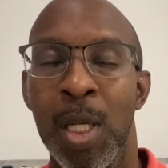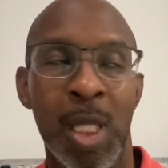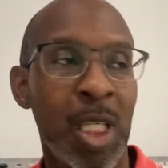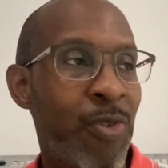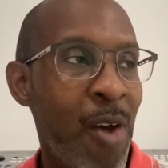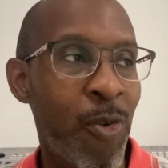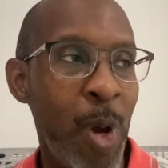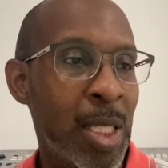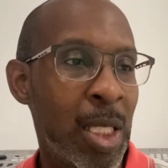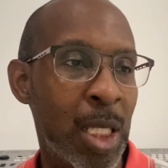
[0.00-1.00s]
These five
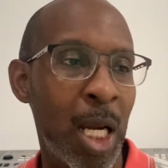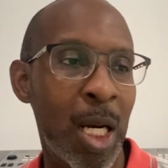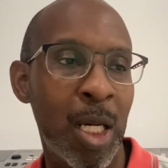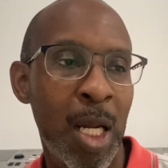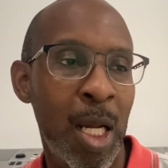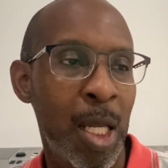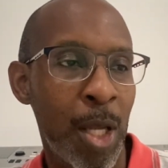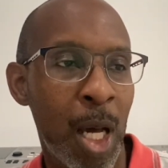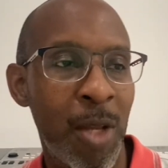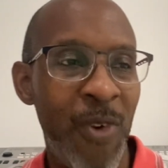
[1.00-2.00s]
questions are
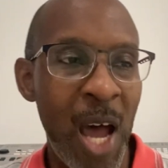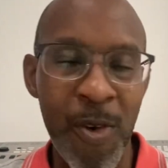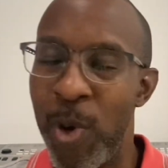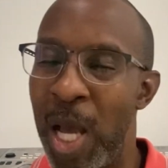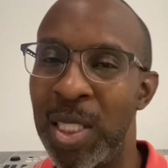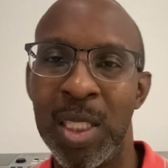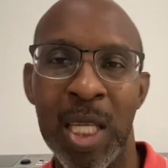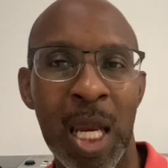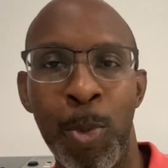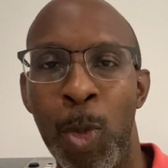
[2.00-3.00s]
not five questions
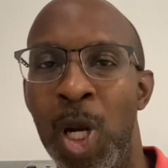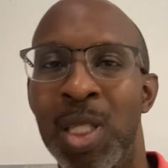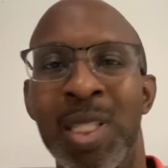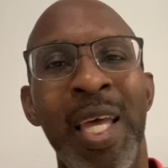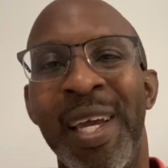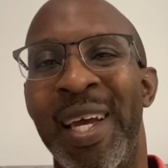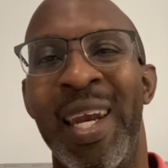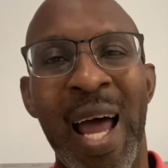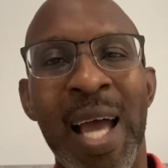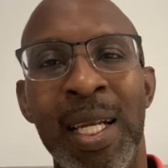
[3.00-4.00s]
that I'm going to take
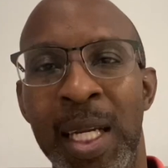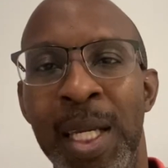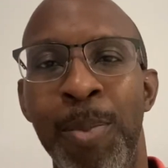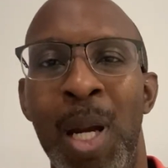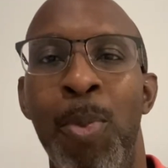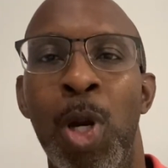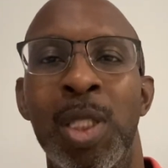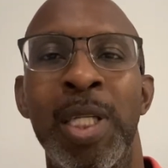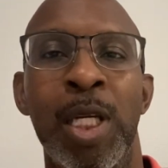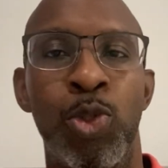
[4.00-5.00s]
lightly, but I'm going to
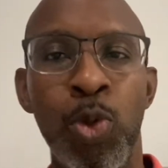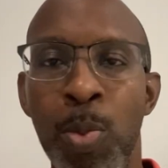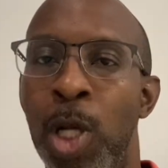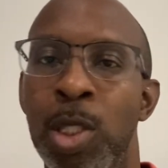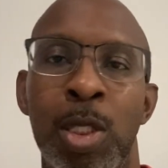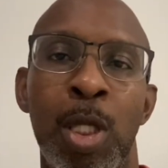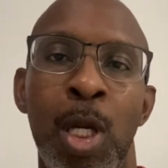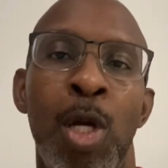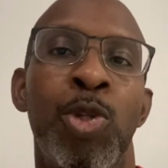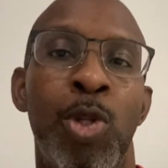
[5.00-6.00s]
take 2 months
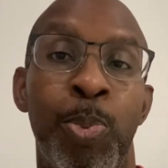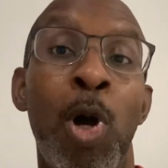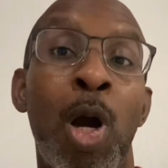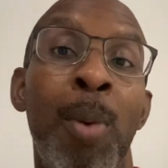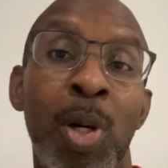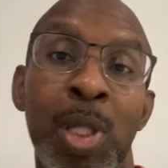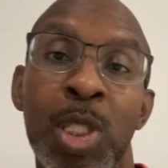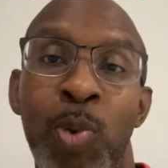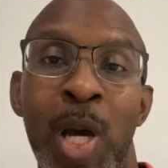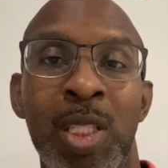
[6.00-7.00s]
to talk about these
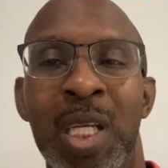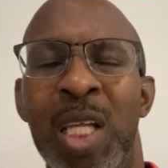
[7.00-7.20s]
questions.